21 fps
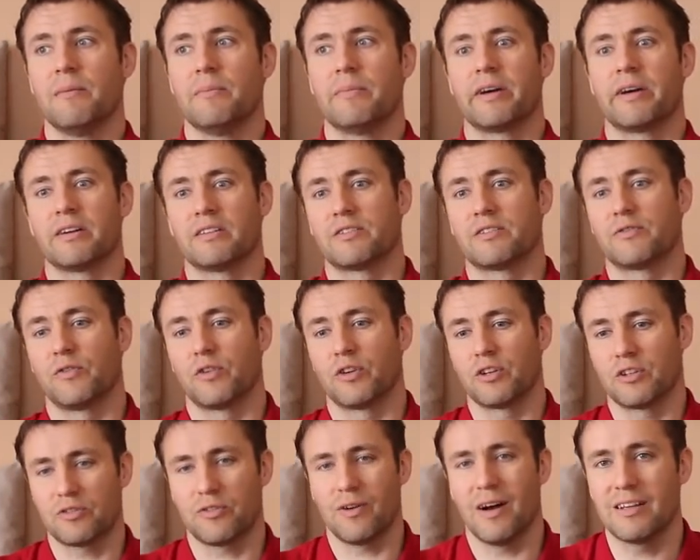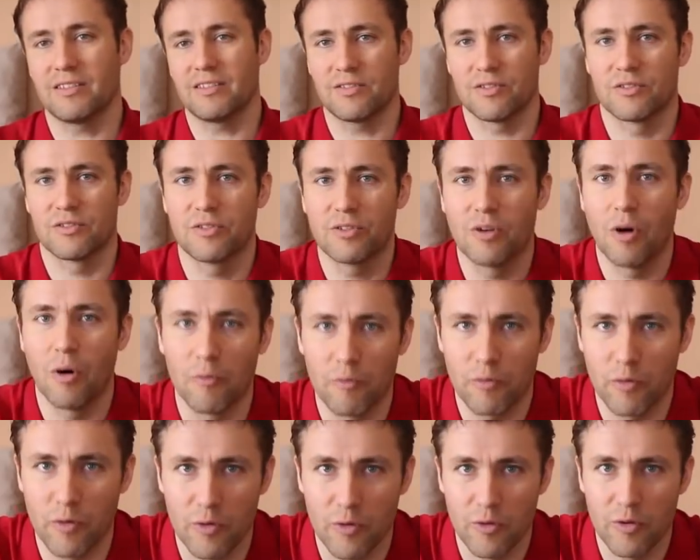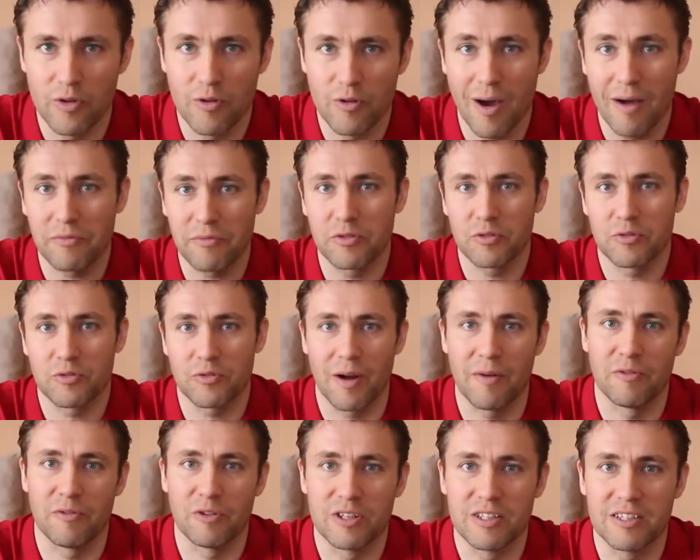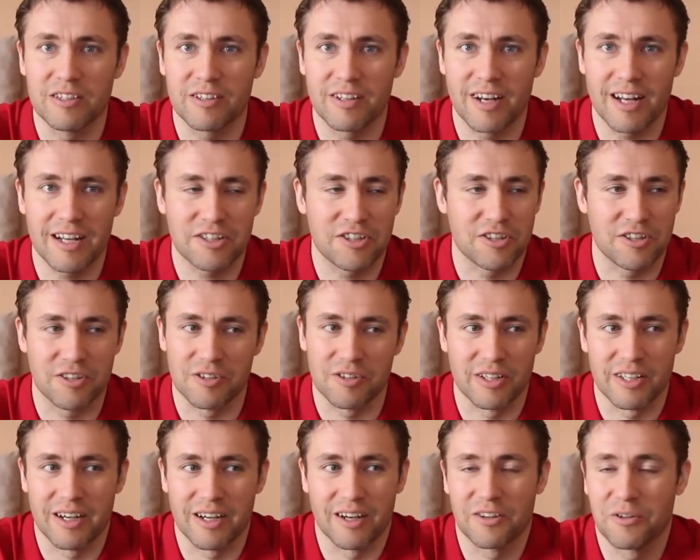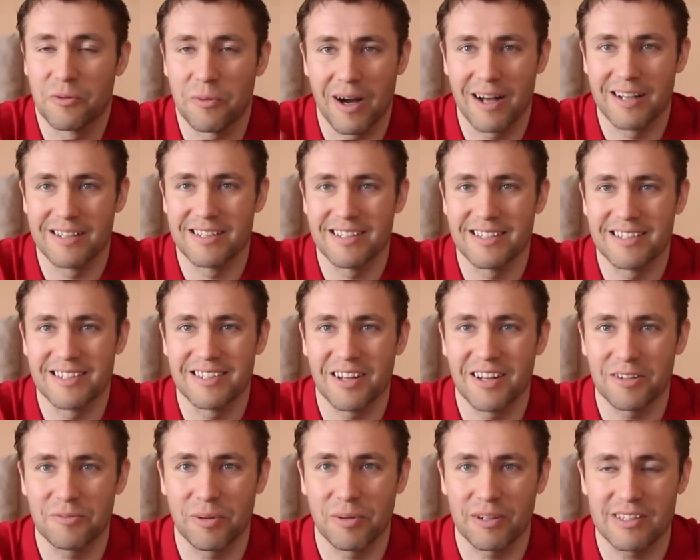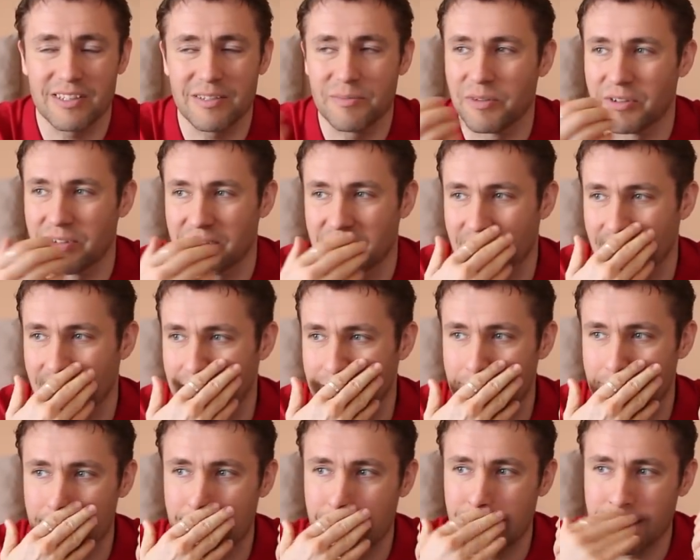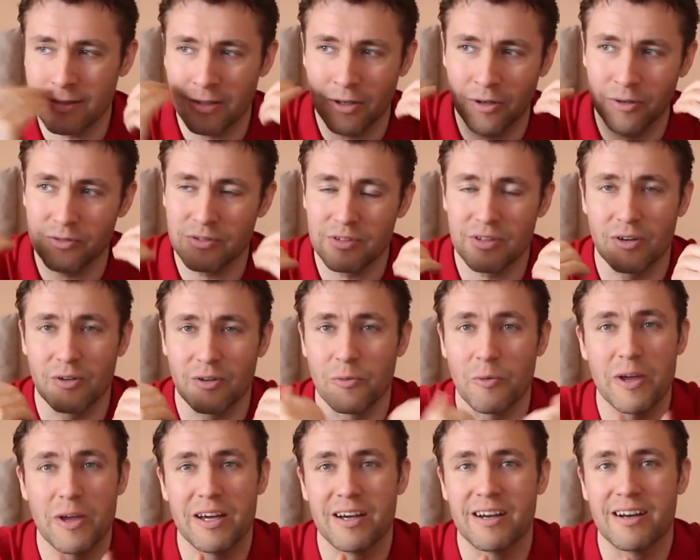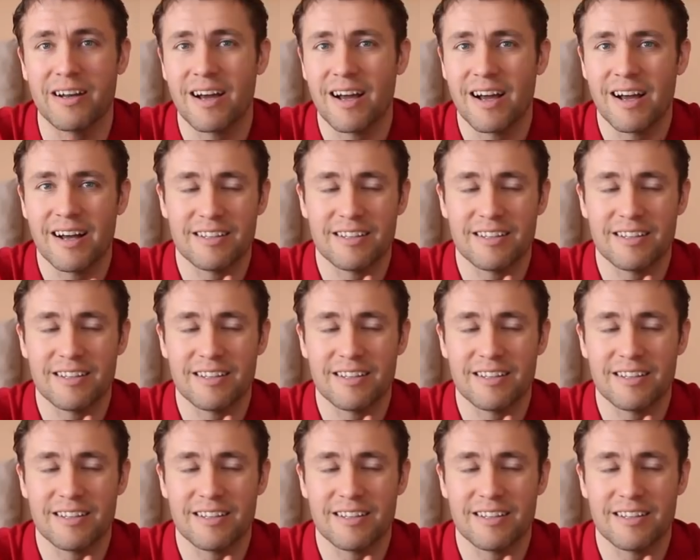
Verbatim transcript: because for a transfer to go through you have to travel internationally otherwise it's not possible so it's it's so so weird